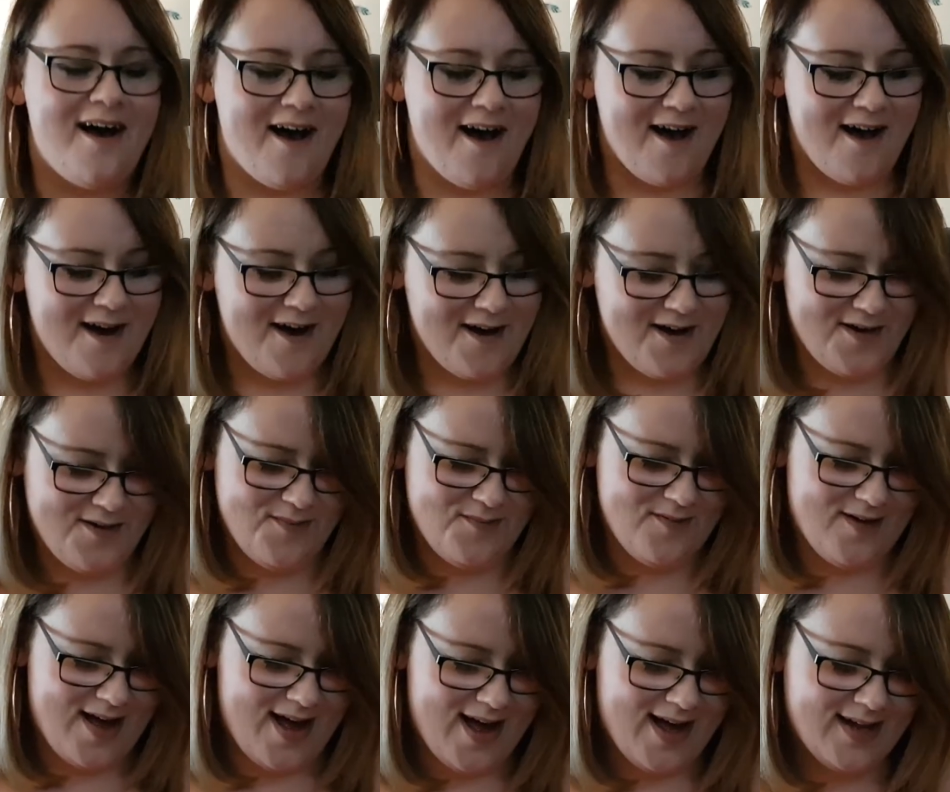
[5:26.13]

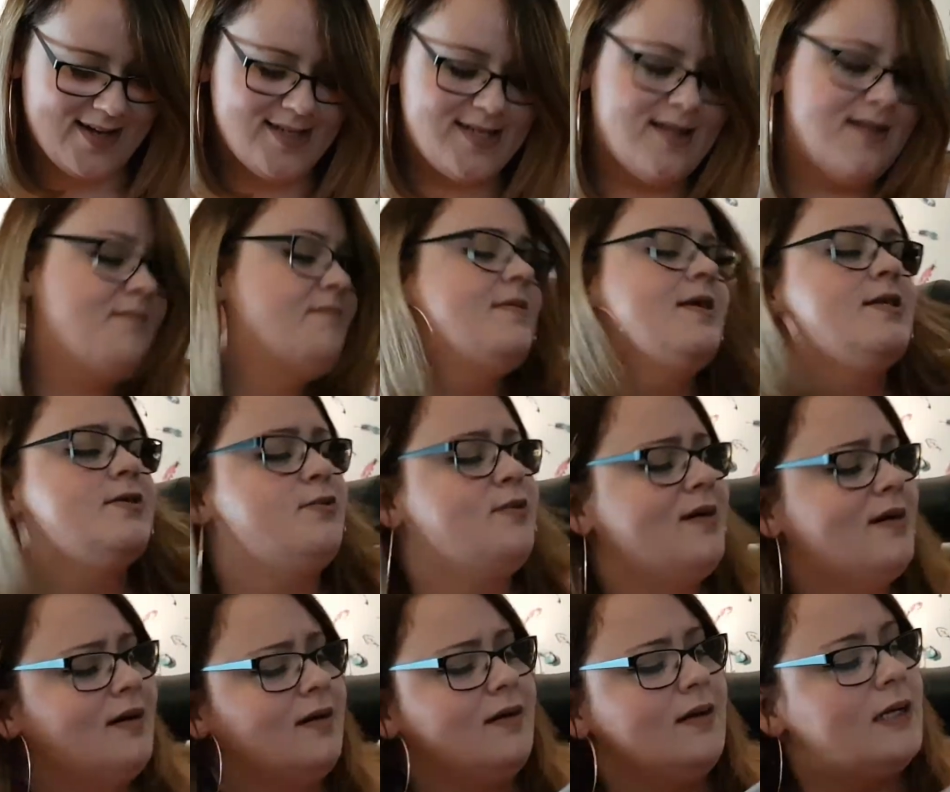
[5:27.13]
And the middle
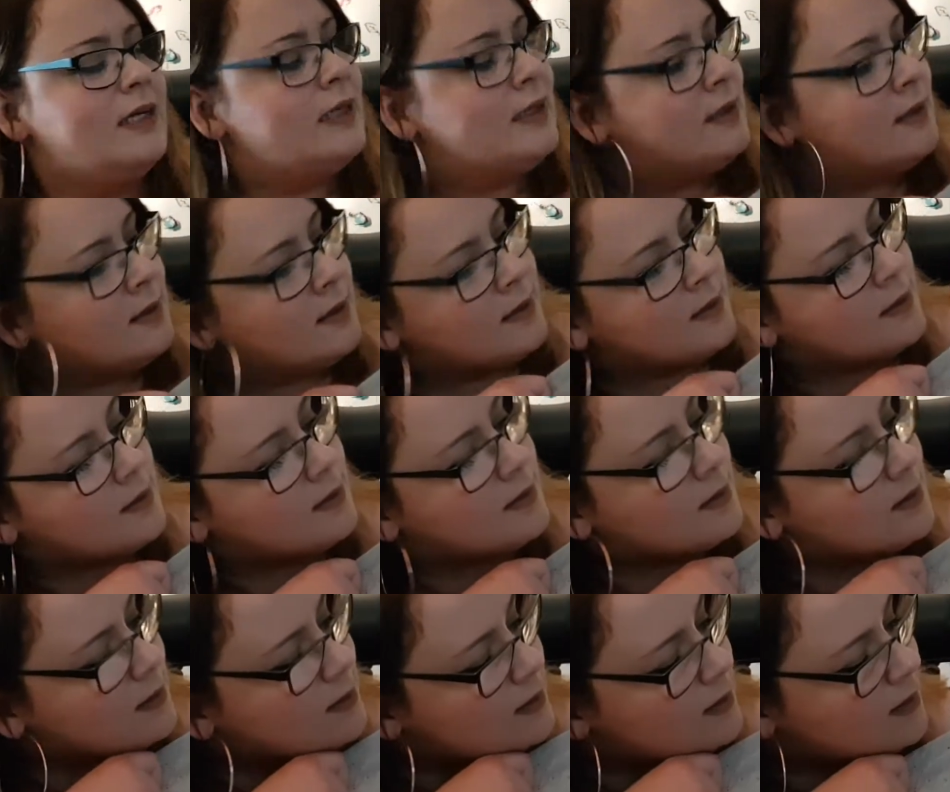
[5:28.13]
one,
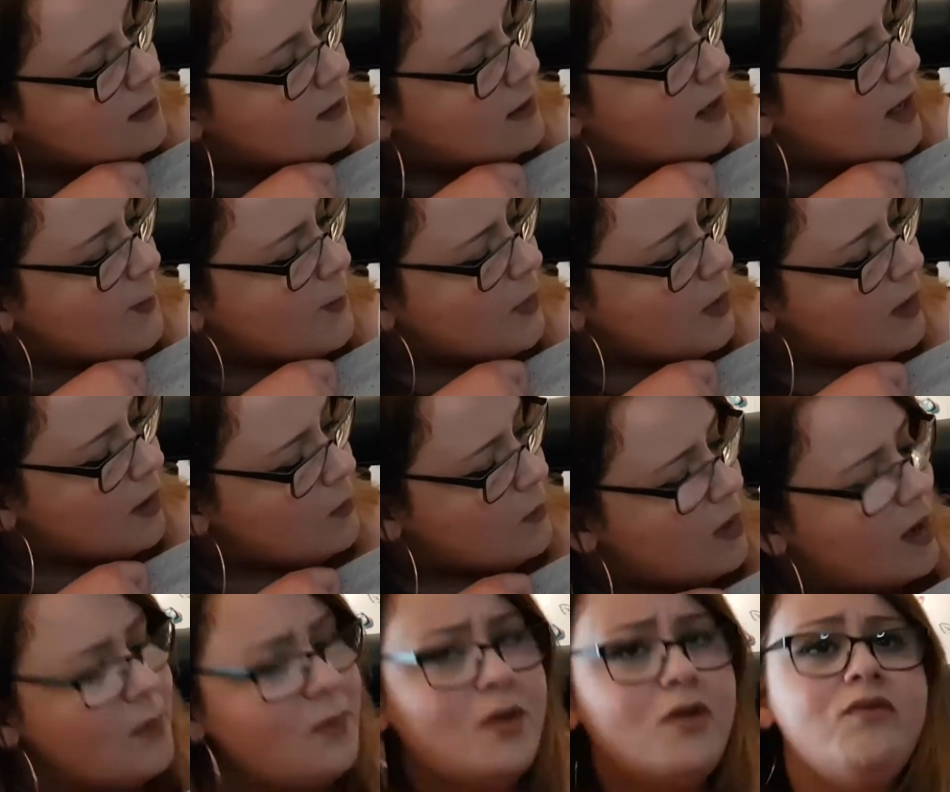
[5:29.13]

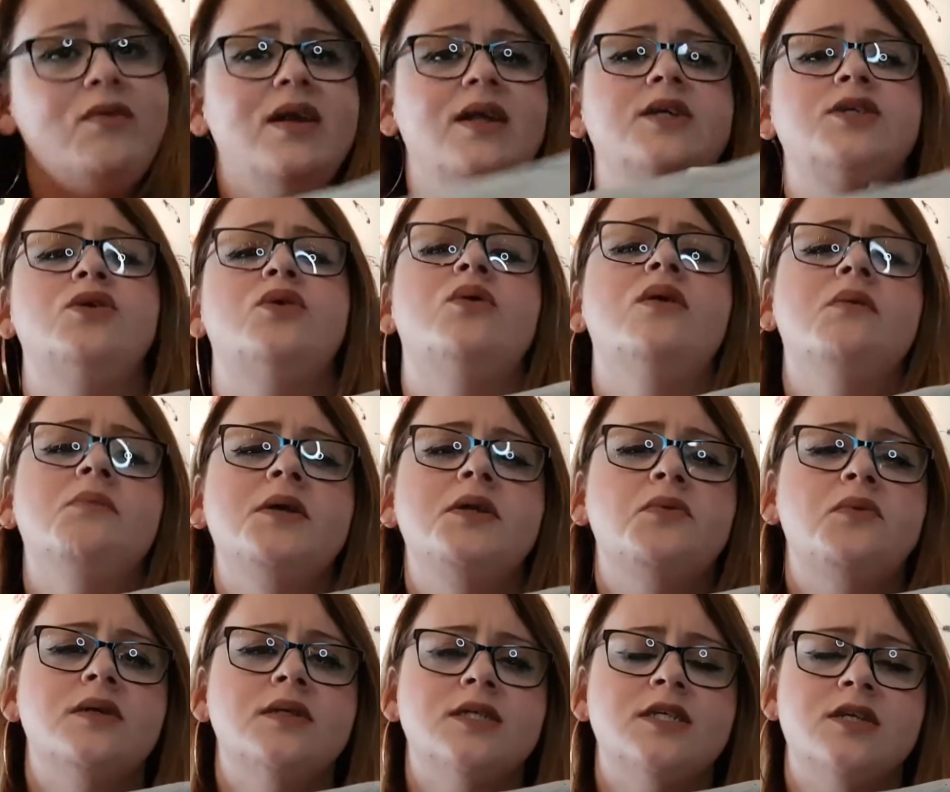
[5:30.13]
I'm not really sure what the
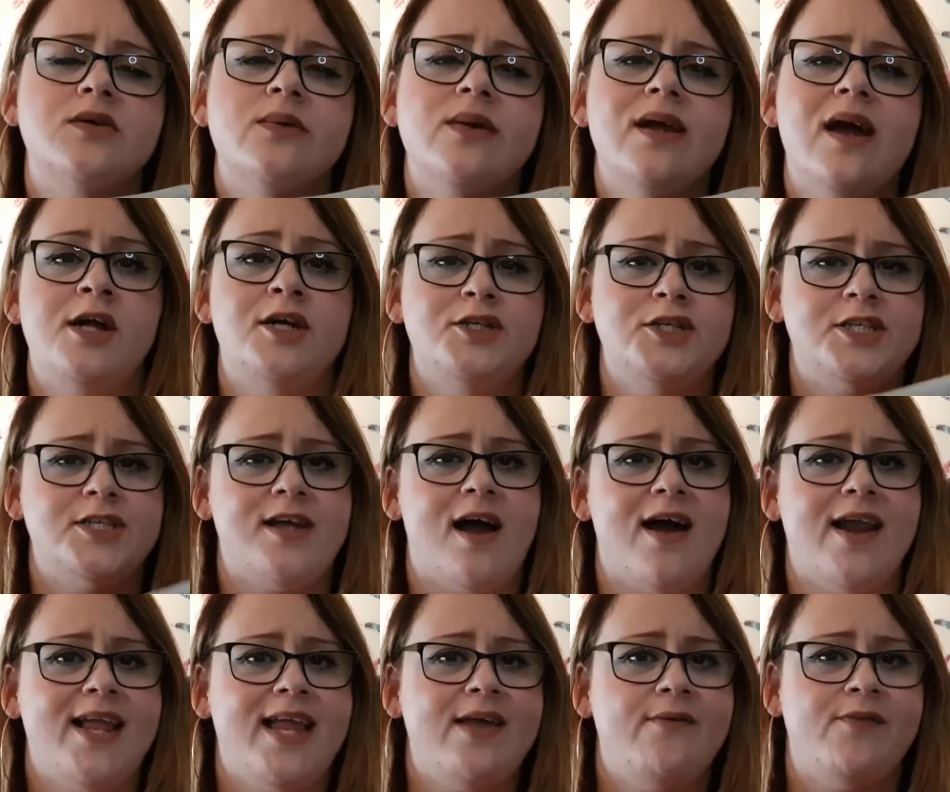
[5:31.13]
middle one's doing. Just
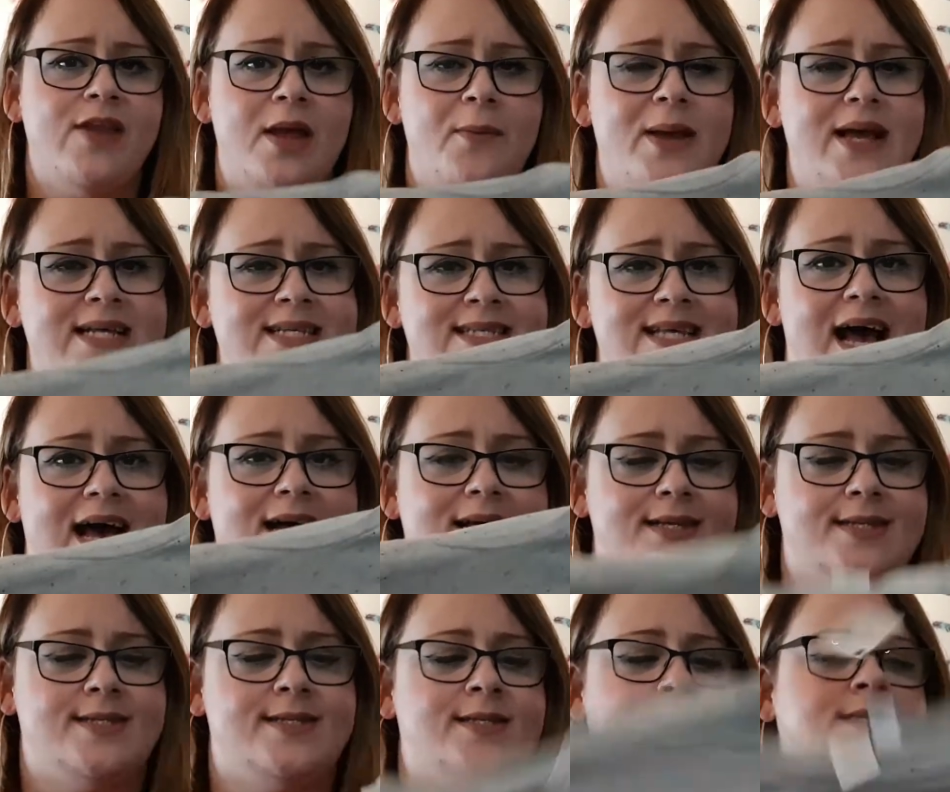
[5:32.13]
kind of giving it a bit of
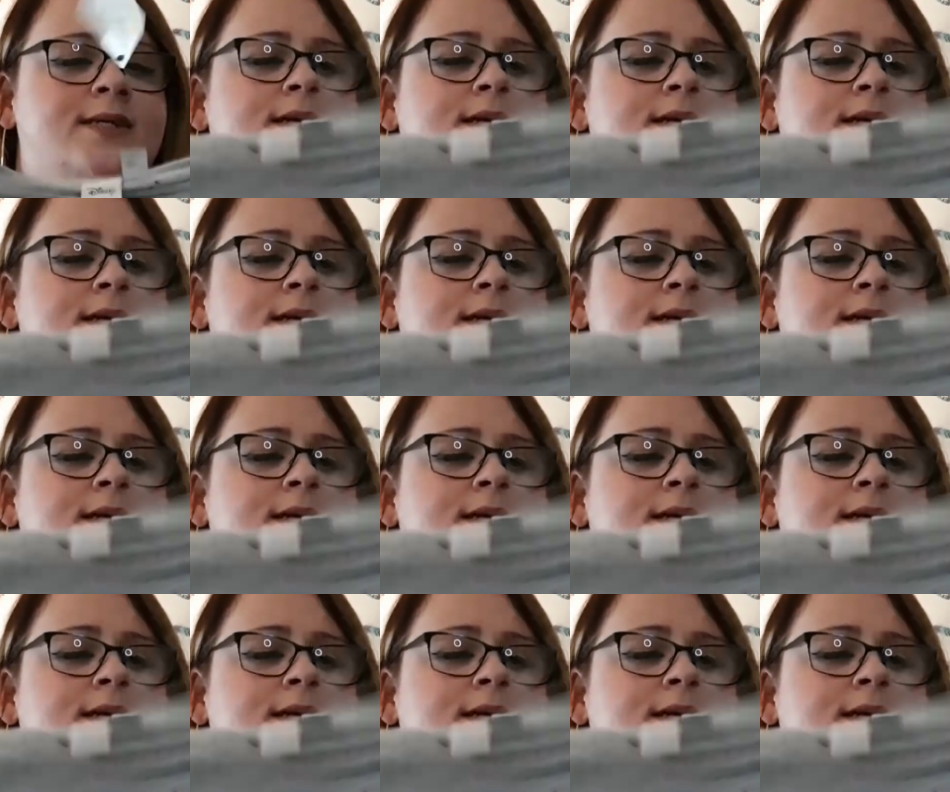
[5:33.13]
sass.